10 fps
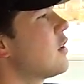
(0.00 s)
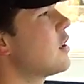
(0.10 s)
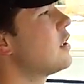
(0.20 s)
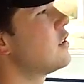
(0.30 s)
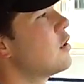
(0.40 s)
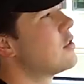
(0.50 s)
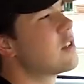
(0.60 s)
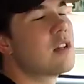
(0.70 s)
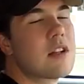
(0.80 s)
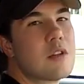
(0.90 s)
you're going to
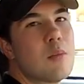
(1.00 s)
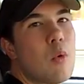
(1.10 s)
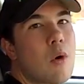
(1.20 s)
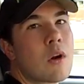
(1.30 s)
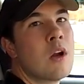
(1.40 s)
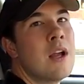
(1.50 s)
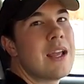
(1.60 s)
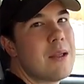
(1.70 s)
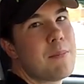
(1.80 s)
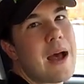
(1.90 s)
notice a little more
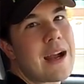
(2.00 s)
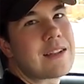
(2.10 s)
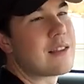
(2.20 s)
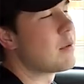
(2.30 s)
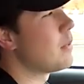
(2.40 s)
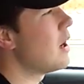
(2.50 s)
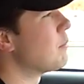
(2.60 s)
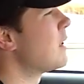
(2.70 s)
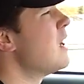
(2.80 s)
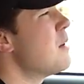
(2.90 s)
impact at the pump.